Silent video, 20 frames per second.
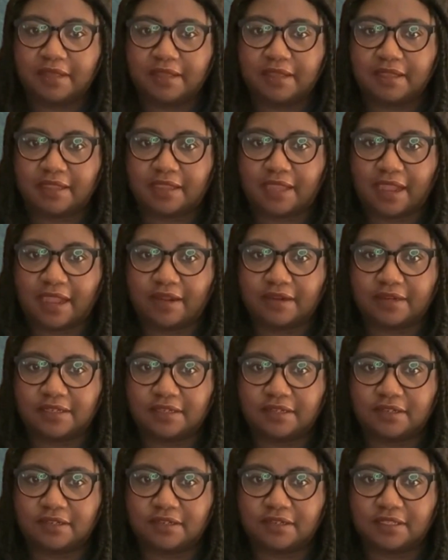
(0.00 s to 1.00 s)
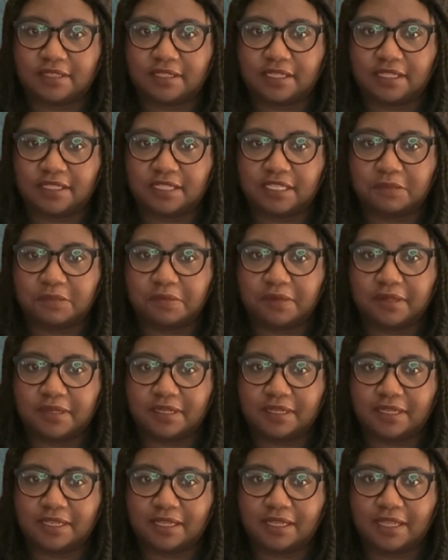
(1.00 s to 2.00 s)
characters in this
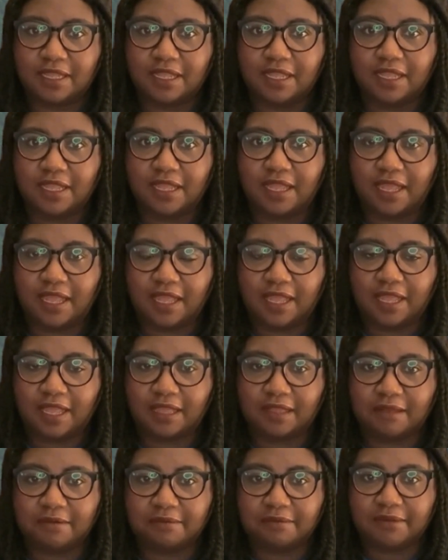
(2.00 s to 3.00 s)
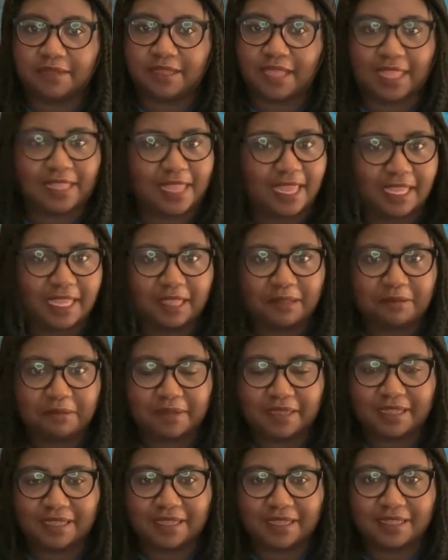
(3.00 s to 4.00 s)
book. I like it
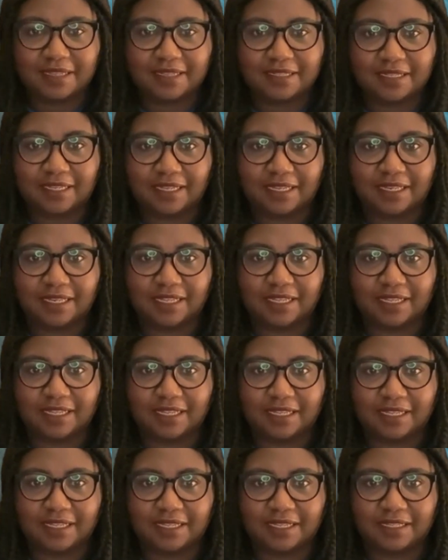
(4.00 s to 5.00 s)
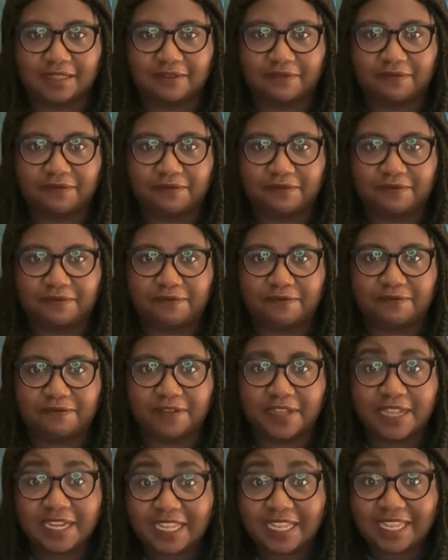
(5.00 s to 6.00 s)
because it is
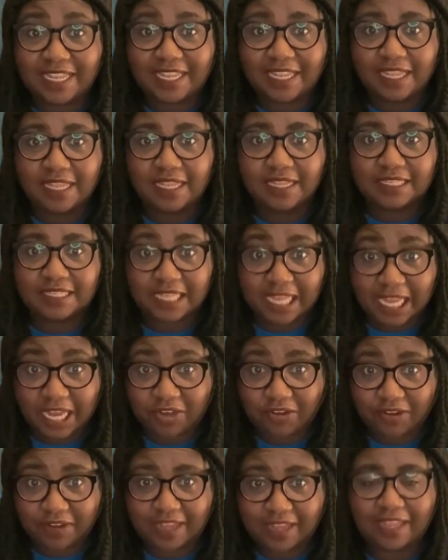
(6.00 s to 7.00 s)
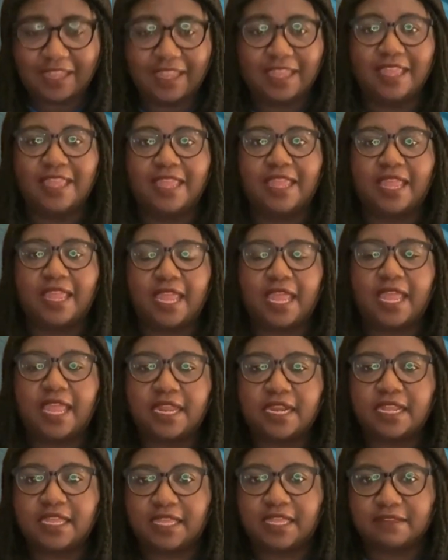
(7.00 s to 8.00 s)
funny, scary,
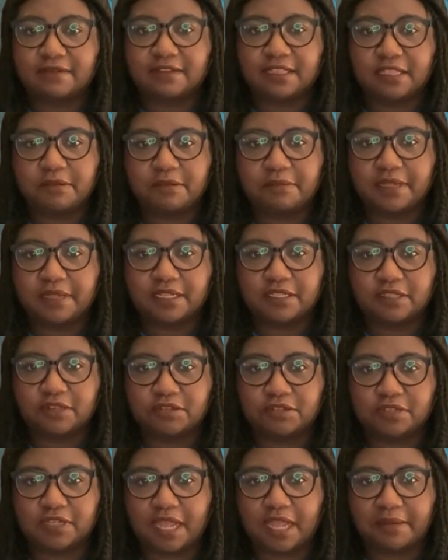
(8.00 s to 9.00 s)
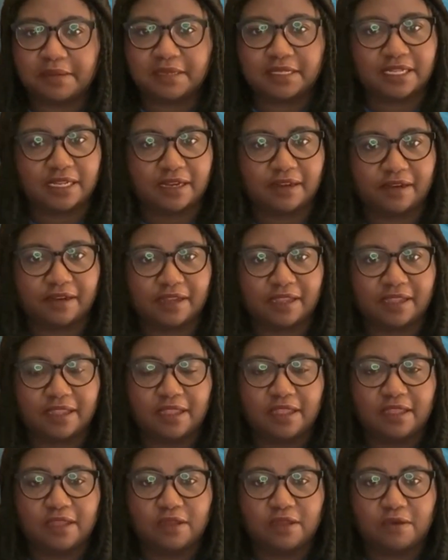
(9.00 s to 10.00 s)
and it gives a little bit of social commentary
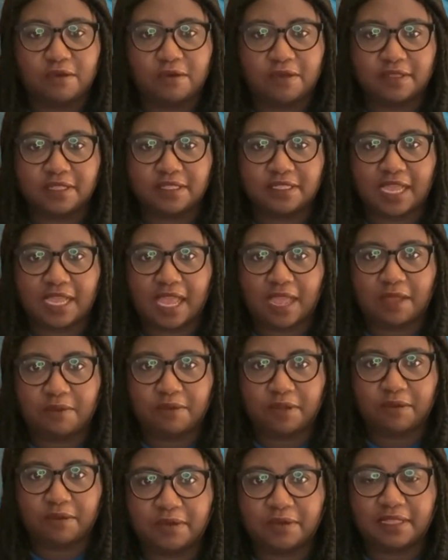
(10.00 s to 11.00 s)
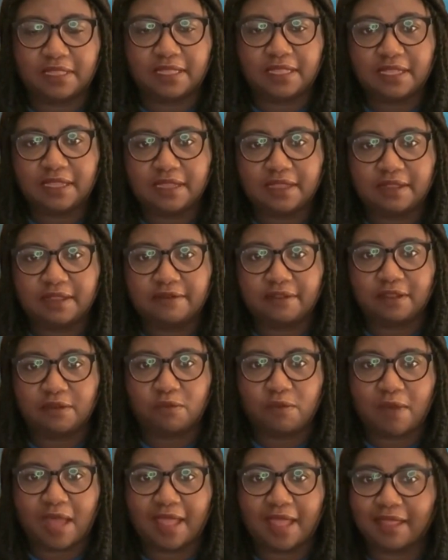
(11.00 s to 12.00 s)
on the time where live and
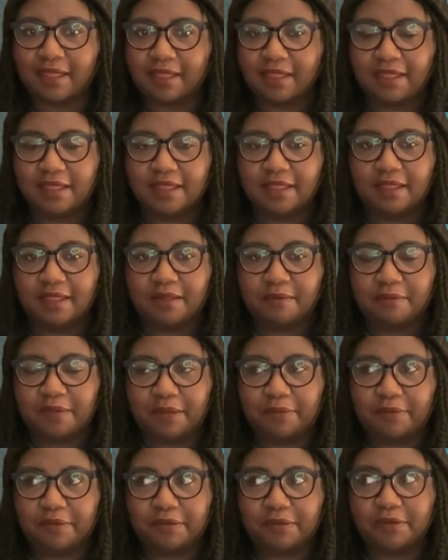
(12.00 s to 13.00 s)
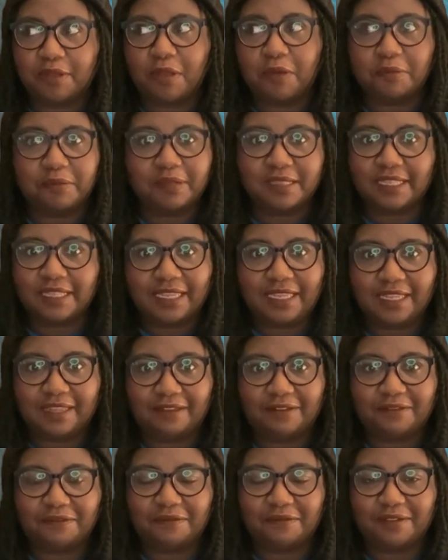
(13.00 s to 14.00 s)
why people don't
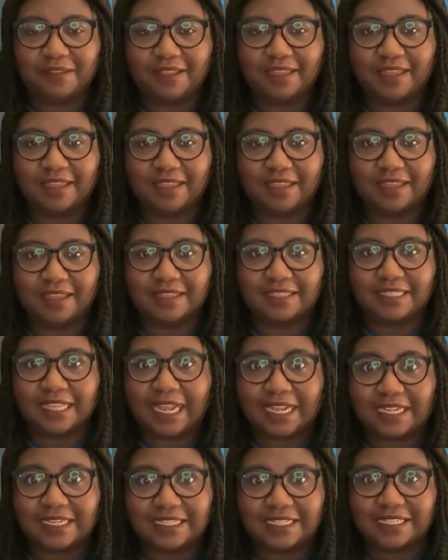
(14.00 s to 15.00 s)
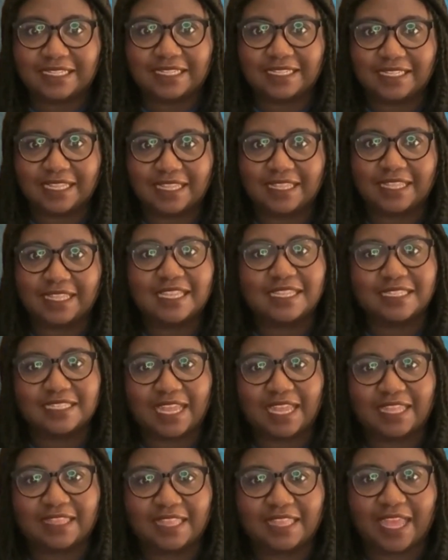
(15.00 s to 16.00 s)
believe scientists and things
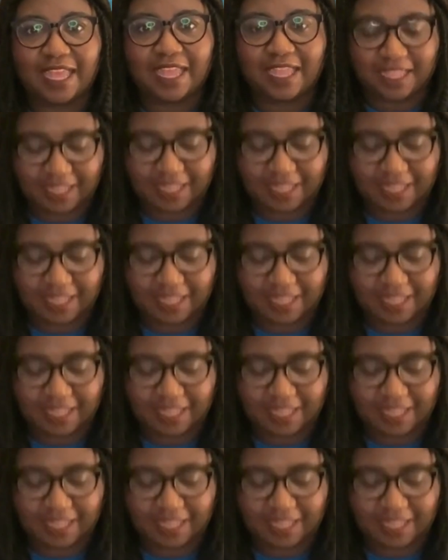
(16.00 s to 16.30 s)
like that.